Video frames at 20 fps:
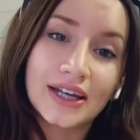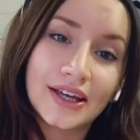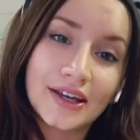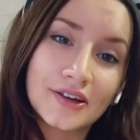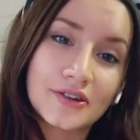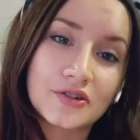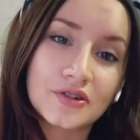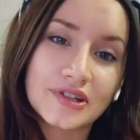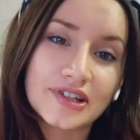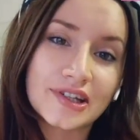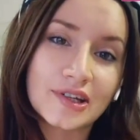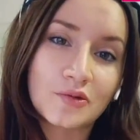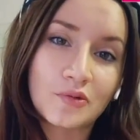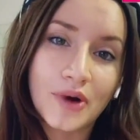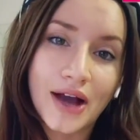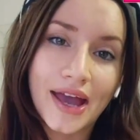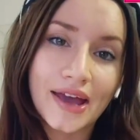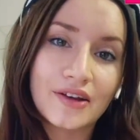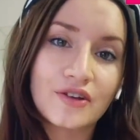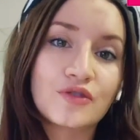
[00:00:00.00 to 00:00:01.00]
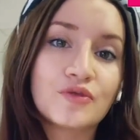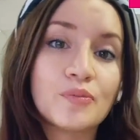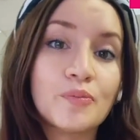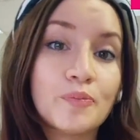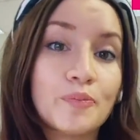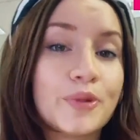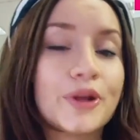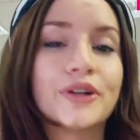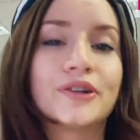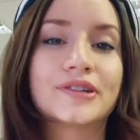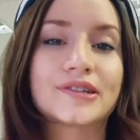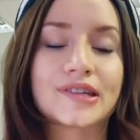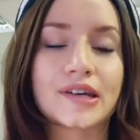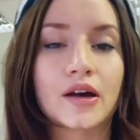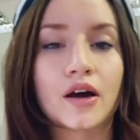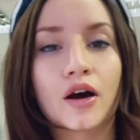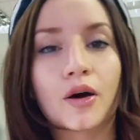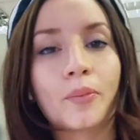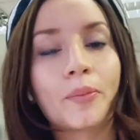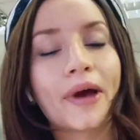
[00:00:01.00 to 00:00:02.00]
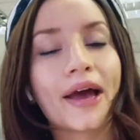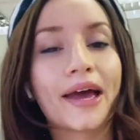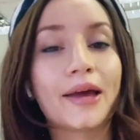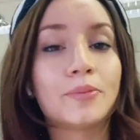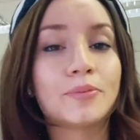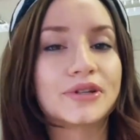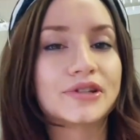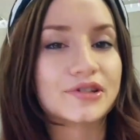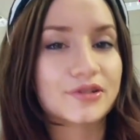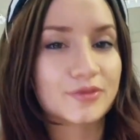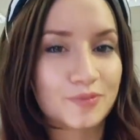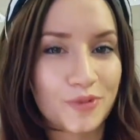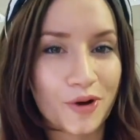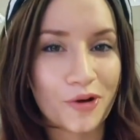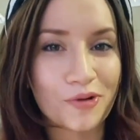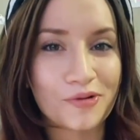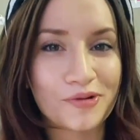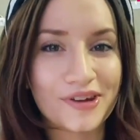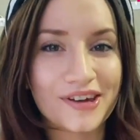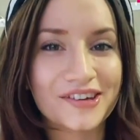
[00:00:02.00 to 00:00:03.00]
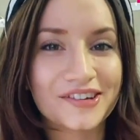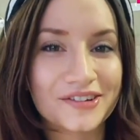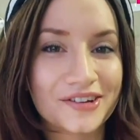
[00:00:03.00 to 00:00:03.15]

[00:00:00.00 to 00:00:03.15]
interesting way of building up a bespoke,